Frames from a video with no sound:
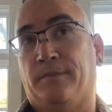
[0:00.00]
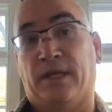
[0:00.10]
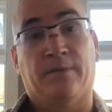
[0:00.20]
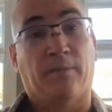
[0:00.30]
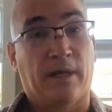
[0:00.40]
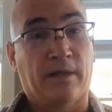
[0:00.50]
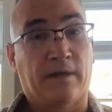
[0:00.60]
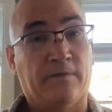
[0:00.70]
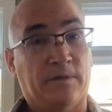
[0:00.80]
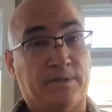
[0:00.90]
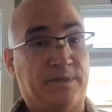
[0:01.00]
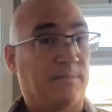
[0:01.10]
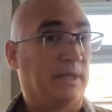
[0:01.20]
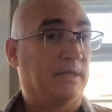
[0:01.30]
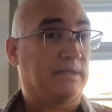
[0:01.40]
me and my level is
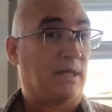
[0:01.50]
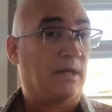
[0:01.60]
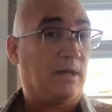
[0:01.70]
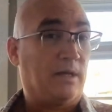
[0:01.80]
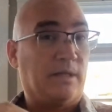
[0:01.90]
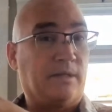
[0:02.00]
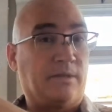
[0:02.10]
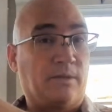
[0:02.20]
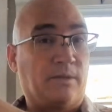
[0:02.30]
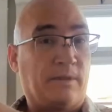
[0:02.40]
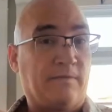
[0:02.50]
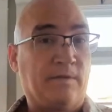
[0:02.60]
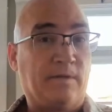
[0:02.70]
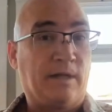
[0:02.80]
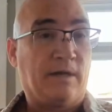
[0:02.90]
dependent on the
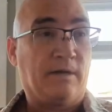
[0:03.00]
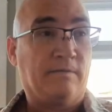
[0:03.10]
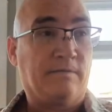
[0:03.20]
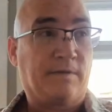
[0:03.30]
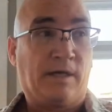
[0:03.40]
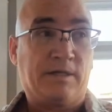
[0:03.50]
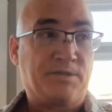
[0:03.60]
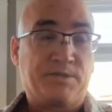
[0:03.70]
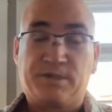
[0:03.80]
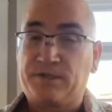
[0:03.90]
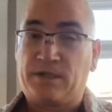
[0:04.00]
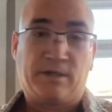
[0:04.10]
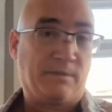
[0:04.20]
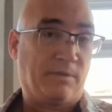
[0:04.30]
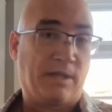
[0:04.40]
level of consciousness
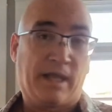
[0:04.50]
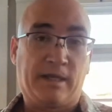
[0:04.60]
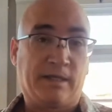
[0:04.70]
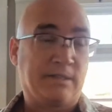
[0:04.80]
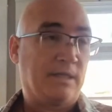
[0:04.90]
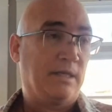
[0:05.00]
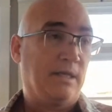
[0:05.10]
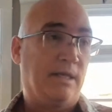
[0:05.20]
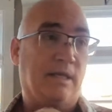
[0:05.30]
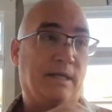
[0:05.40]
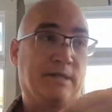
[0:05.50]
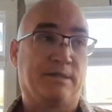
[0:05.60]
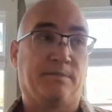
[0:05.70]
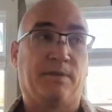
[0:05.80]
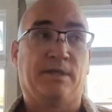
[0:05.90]
on the planet. It's
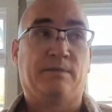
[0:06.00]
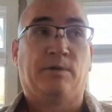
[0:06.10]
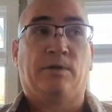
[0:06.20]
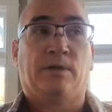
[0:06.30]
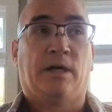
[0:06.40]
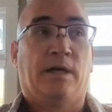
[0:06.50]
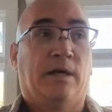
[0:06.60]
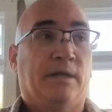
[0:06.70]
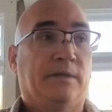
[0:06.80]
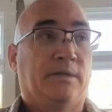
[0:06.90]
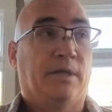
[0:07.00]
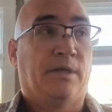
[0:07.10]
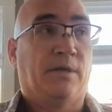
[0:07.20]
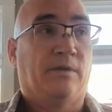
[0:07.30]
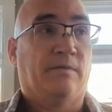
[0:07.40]
dependable on
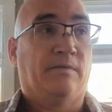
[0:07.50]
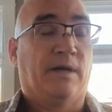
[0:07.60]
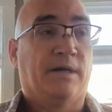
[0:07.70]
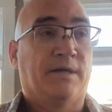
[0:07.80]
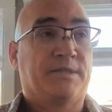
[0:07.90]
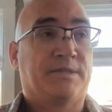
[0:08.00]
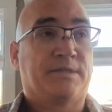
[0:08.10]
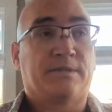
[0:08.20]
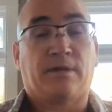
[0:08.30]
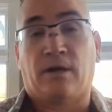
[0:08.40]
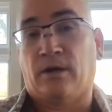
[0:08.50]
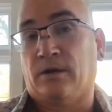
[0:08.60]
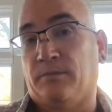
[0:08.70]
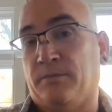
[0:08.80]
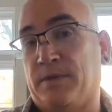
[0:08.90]
you know us
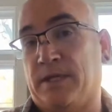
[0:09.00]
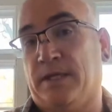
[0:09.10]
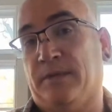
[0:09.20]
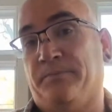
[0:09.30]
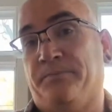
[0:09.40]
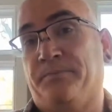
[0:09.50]
all being